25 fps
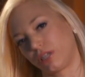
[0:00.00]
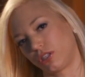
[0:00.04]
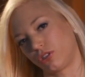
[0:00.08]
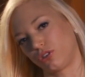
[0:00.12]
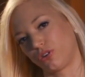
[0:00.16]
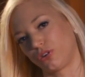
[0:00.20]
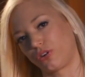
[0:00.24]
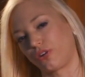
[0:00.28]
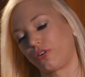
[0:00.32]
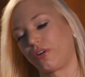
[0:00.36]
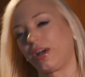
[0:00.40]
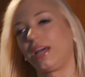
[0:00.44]

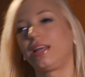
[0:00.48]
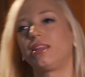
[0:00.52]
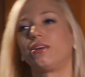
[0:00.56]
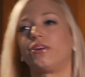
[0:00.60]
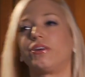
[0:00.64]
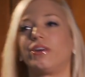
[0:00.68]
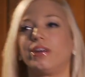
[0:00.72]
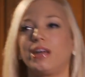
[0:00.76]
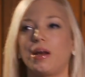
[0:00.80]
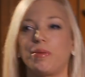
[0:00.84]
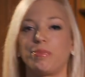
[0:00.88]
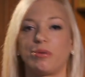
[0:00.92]
sugary, there
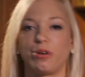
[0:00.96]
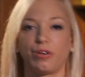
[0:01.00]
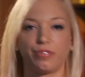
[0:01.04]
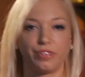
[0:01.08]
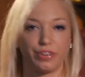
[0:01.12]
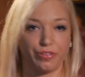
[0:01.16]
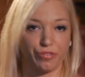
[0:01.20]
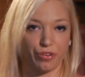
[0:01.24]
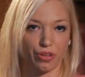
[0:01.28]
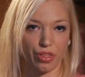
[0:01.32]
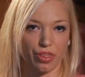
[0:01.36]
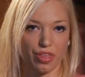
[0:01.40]
are a number of
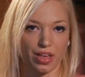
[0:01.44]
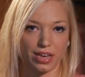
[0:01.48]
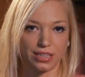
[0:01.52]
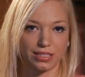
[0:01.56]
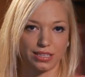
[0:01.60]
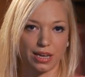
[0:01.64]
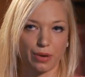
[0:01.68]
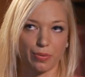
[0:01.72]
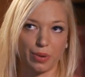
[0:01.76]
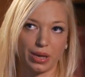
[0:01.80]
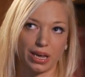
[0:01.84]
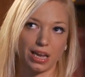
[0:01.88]
different things
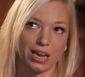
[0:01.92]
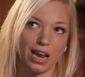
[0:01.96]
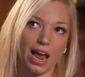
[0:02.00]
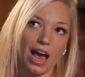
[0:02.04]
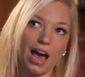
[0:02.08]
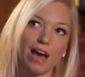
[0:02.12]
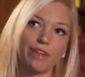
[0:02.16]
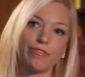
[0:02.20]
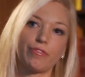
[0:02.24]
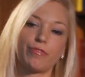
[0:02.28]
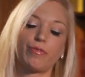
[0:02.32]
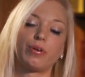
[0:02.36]
that we can
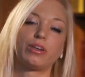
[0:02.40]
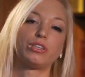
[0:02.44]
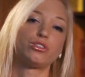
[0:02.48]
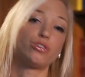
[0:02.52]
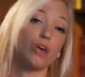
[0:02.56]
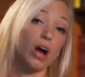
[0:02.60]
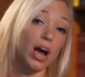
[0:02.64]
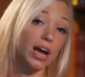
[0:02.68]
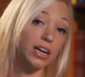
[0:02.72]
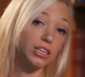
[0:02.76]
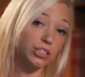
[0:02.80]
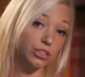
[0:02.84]
have if we're
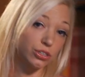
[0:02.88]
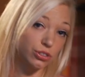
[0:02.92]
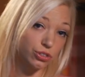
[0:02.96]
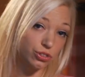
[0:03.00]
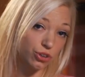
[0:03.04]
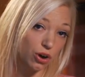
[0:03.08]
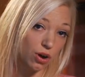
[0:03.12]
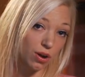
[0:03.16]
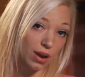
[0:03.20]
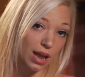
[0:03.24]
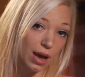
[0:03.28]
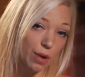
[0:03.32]
trying to
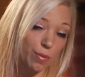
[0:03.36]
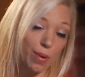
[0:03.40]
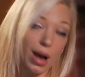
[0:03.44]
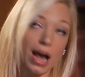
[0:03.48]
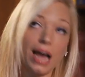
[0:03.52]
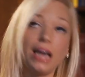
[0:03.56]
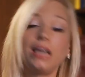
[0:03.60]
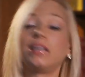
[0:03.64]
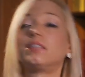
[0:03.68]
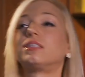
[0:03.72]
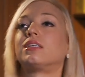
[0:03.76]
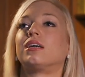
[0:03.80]
control our
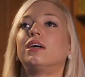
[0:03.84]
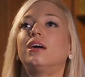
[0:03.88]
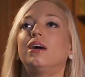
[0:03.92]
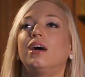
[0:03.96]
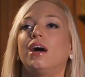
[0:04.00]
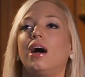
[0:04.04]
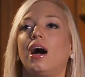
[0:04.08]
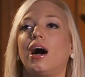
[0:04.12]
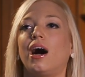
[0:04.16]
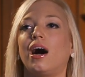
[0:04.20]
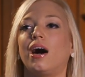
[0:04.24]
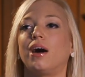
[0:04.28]
weight.
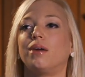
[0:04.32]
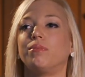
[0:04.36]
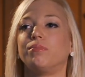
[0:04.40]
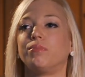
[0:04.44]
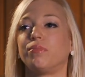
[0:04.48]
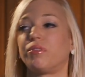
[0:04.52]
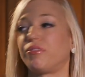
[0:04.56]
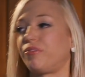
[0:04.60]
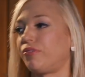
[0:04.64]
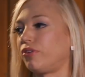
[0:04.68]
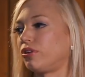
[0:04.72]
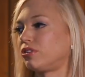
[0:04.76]

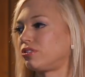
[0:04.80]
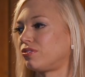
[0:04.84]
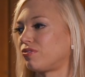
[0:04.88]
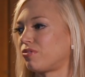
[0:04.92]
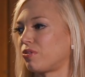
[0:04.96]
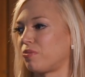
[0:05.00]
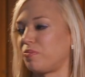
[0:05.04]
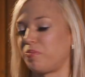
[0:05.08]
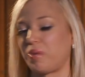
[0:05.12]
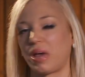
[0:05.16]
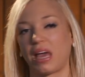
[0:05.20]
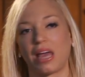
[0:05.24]
The first of
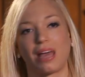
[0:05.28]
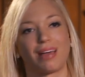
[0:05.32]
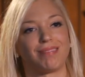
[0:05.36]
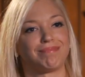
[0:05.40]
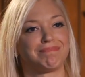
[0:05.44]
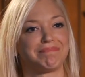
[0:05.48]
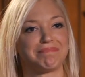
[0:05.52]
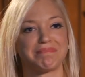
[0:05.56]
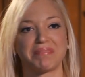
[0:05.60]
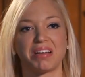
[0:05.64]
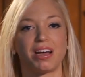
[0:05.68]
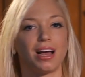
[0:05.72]
them
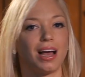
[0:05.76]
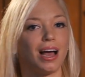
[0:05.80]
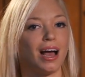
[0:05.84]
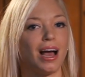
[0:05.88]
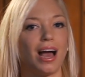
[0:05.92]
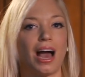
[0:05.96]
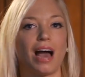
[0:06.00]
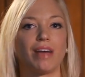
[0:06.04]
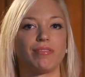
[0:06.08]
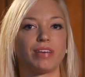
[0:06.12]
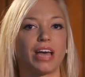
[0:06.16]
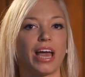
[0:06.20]
being
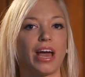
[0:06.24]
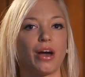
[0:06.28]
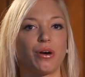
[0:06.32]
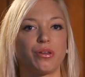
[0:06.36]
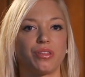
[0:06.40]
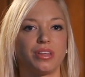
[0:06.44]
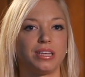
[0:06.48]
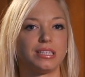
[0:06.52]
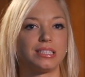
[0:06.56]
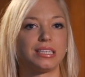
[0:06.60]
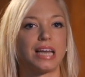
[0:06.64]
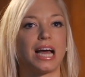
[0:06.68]
having a
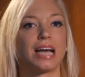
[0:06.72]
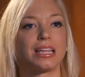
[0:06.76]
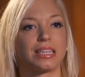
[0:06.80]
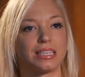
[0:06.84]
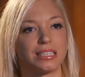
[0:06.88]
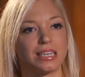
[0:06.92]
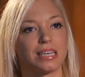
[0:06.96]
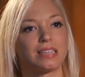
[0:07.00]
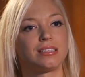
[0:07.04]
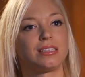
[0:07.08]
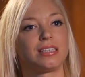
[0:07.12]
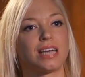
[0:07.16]
healthy snack that
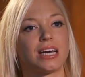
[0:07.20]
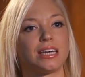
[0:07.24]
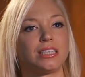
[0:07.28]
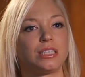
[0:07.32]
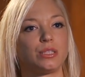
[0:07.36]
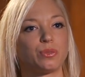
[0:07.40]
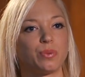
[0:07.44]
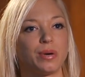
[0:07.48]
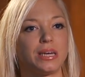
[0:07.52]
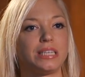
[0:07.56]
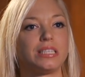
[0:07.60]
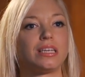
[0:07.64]
does taste
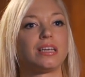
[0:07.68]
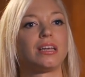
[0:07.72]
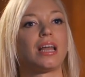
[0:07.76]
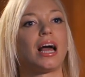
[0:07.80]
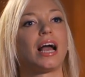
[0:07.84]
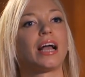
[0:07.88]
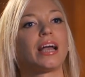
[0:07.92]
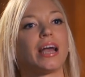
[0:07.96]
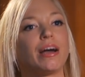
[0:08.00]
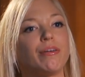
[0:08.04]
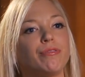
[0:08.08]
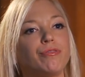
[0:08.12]
sweeter,
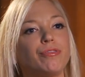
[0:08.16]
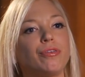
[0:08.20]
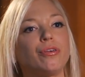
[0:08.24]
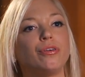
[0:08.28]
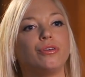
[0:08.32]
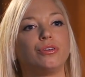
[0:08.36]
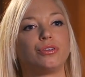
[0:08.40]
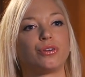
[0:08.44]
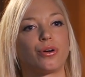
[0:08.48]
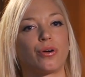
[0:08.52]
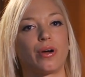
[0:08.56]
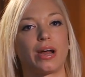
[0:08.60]
like our
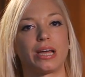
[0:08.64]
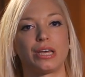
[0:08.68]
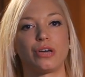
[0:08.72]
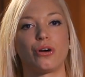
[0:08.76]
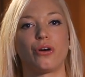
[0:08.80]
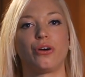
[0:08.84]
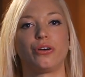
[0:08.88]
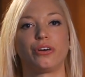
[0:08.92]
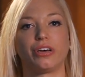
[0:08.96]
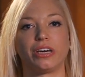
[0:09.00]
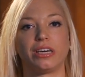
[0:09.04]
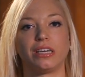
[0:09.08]
fruit or our
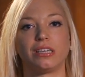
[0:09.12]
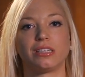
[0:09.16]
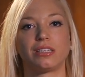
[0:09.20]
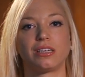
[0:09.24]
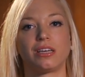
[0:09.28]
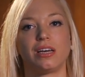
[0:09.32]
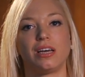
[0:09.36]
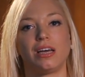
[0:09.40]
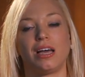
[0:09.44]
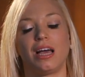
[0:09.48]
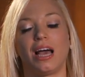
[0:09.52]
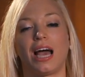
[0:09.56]
yogurt.
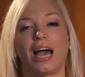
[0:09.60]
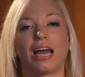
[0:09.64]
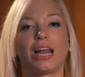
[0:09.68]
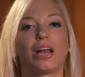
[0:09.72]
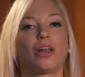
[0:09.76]
And a